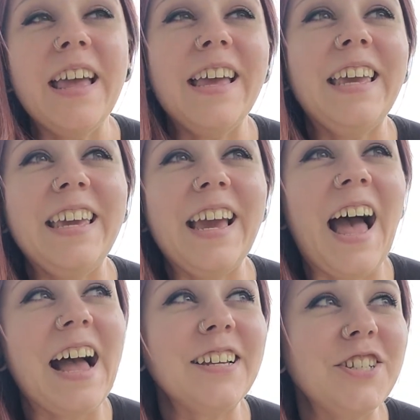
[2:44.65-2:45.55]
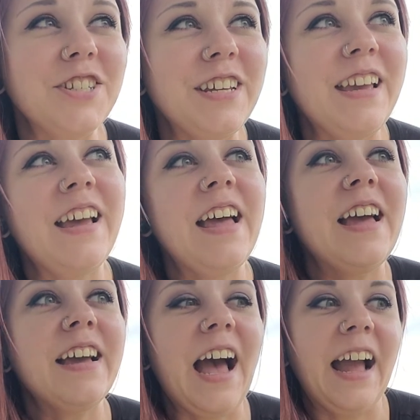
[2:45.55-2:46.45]
He actually
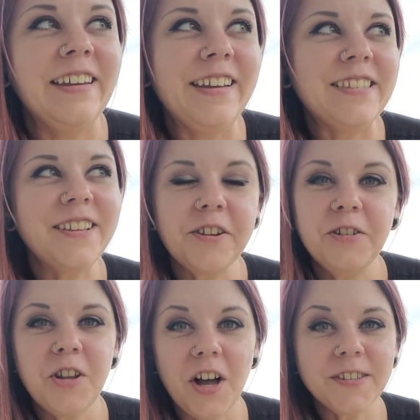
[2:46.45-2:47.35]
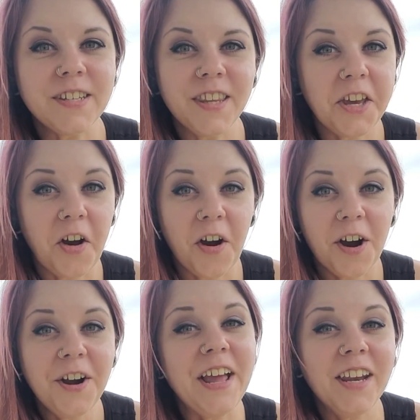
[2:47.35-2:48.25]
kind of gets a little lost in the
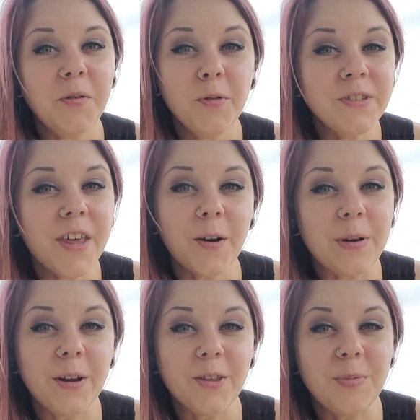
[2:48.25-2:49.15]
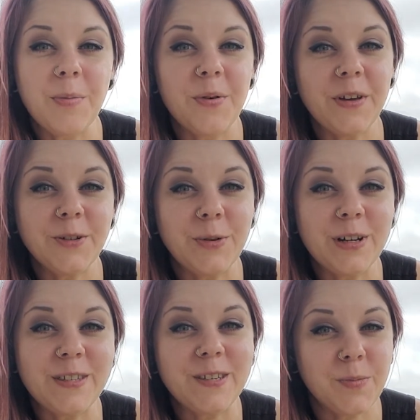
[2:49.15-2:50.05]
yard, and he moves a lot quicker than people think
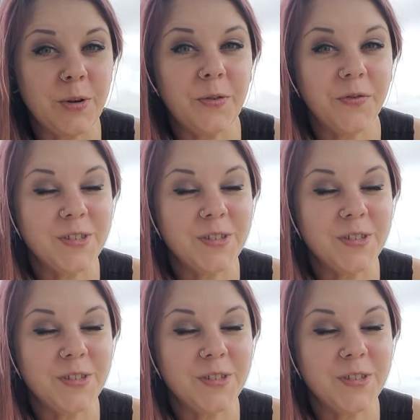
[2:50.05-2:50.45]
tortoises move.